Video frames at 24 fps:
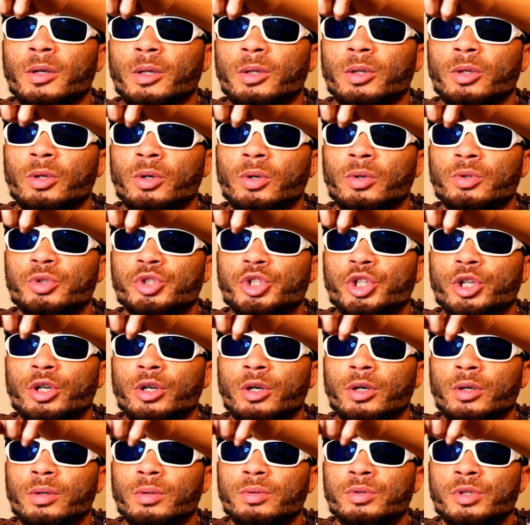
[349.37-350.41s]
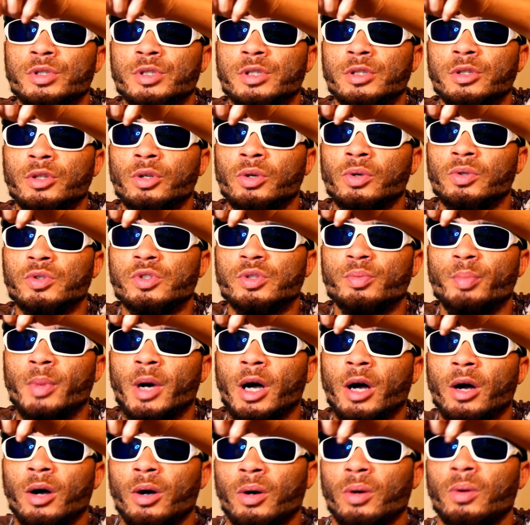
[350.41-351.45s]
little chunk, just a little
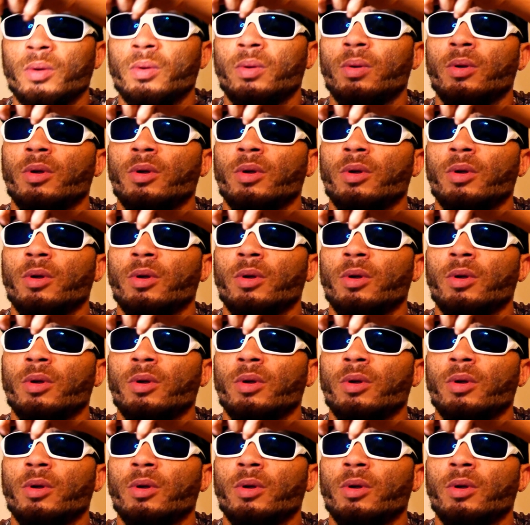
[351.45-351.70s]
small,